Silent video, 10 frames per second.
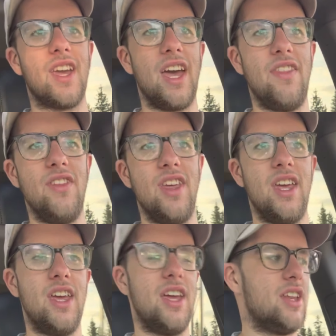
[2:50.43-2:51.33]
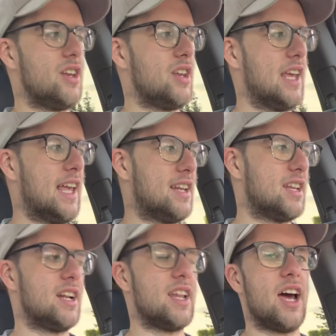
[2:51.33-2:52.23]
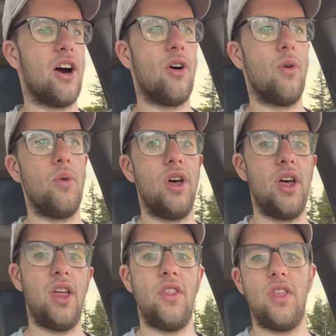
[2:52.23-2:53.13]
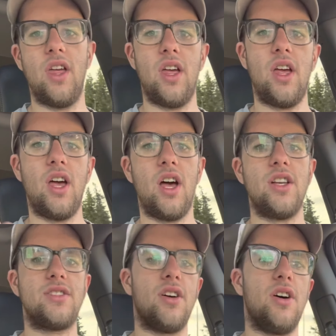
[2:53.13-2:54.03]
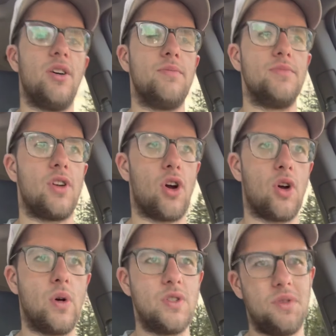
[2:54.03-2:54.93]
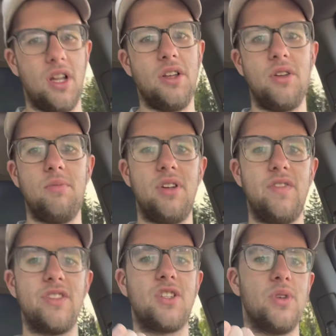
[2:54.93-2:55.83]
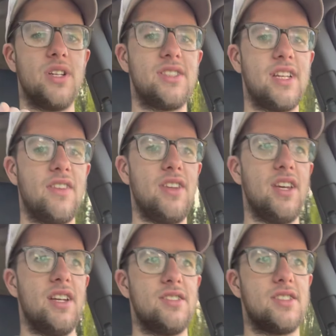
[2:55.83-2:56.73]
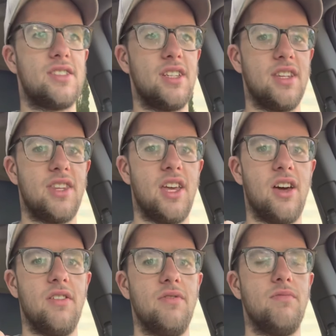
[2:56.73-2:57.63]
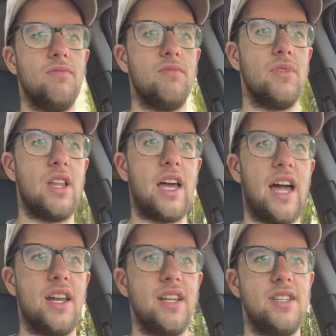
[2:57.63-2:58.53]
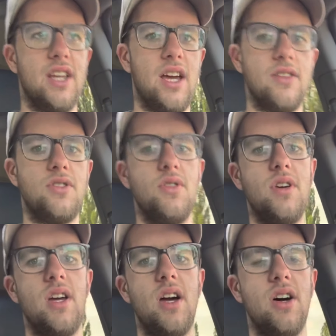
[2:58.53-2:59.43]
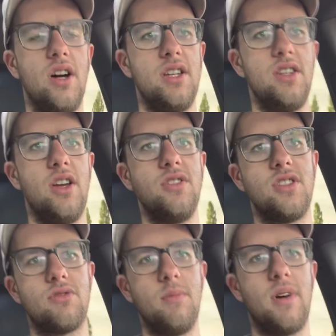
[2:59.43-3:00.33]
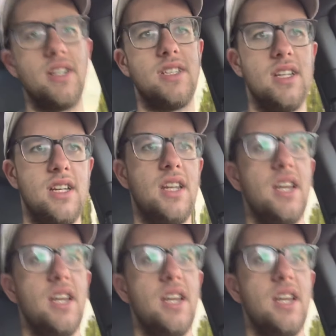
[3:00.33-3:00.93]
and then ended it out with some curls with a little bit of a twist at the end just to get that added depth to it. Did those 3x10